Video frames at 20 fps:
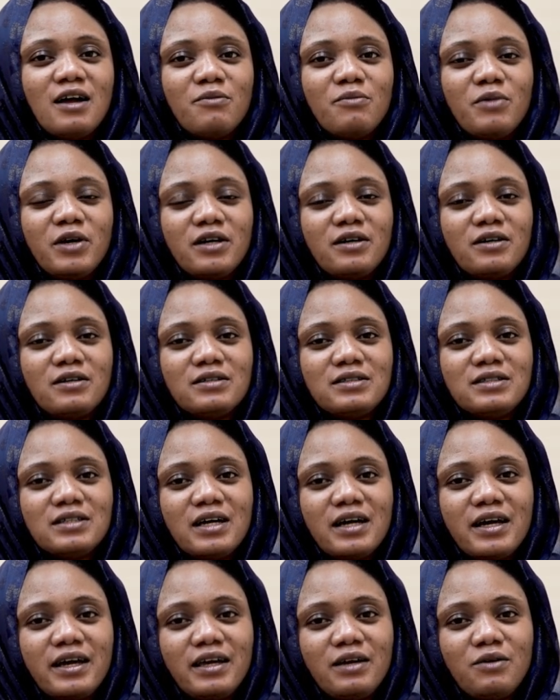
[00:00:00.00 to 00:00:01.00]
because
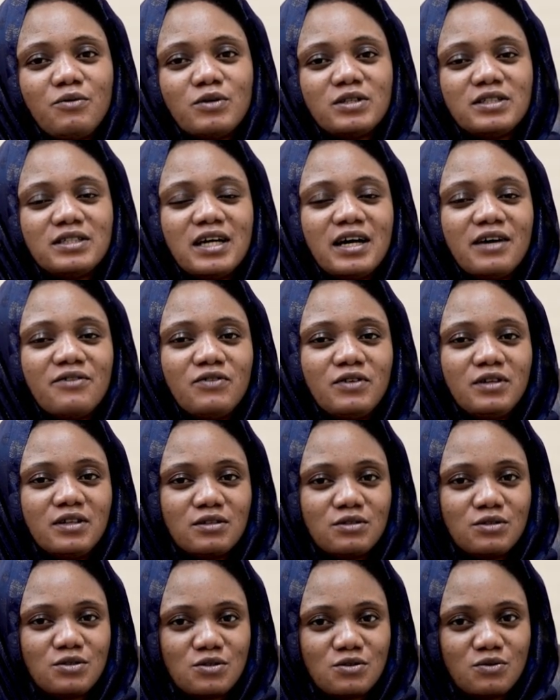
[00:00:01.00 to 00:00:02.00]
I was having
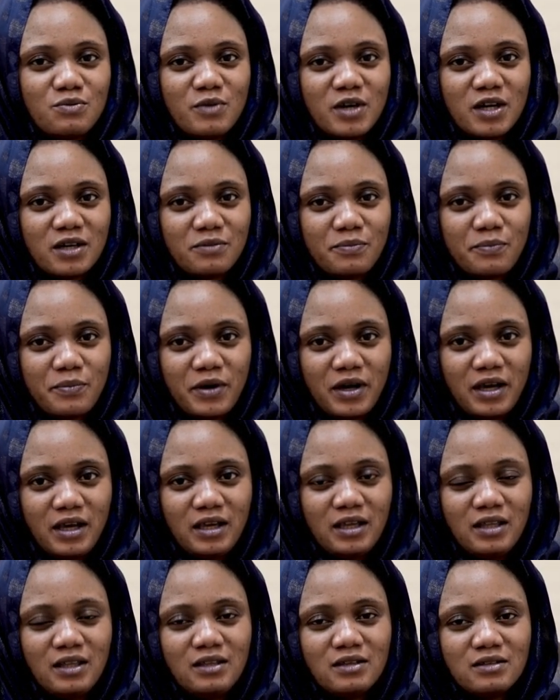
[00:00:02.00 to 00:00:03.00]
a stomach
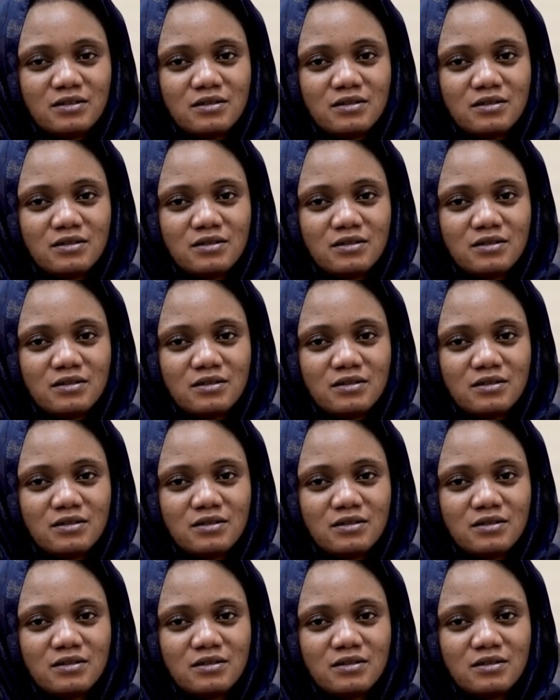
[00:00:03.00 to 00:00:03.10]
pain.